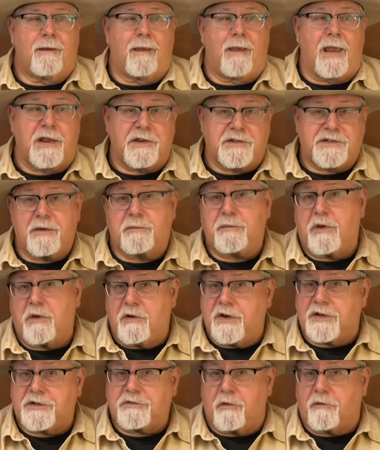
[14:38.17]
And some
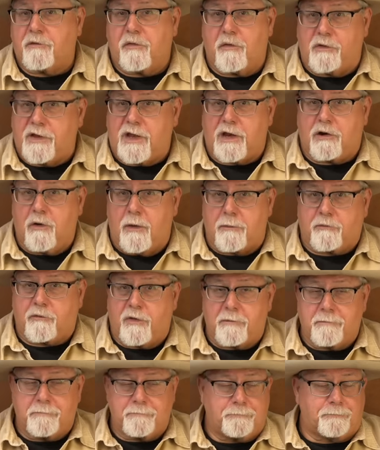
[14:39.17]
units were fully equipped
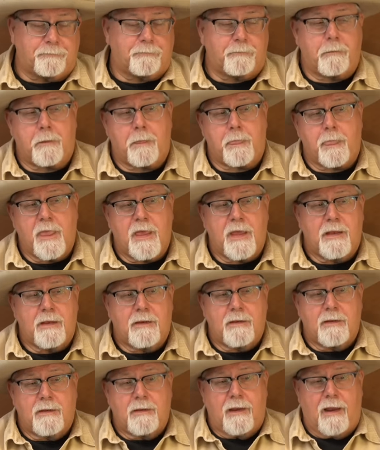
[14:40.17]
with them.
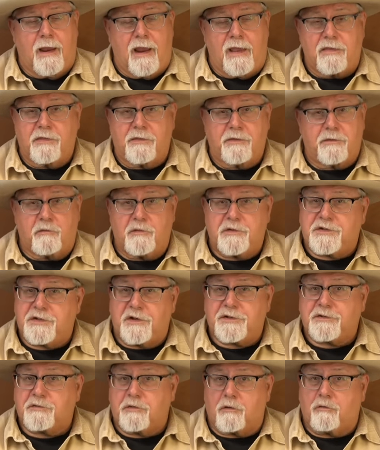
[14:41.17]
And the
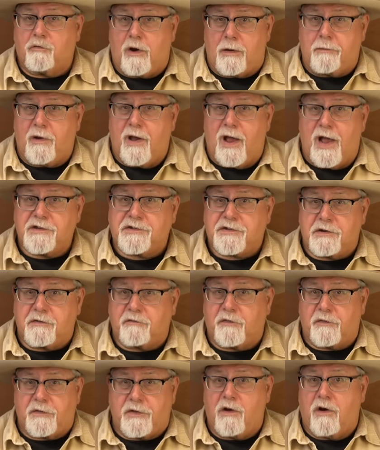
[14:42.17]
results were quite
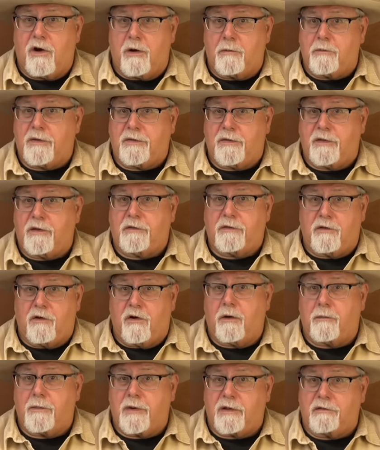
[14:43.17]
positive from the Army. The
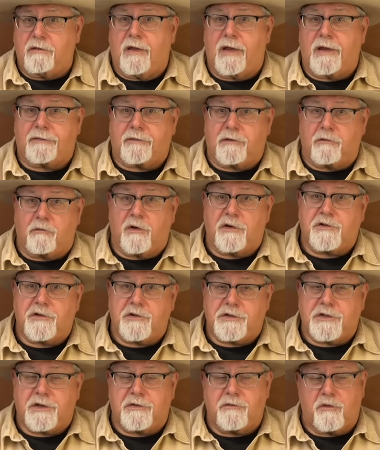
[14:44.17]
Army liked the
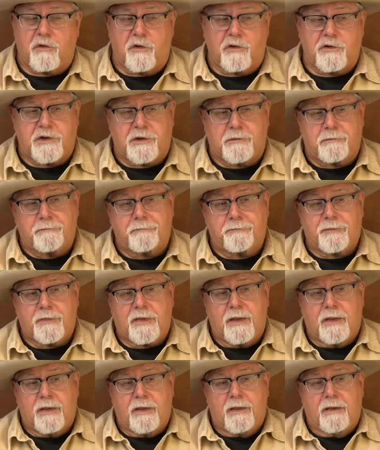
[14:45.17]
Richards conversion.
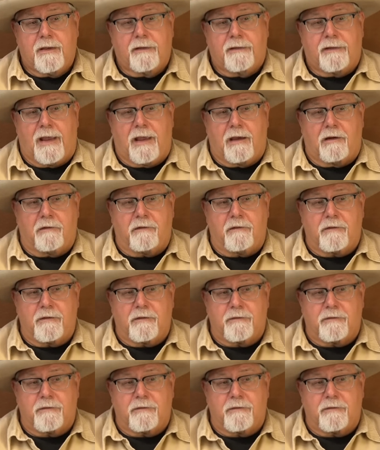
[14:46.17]
Now,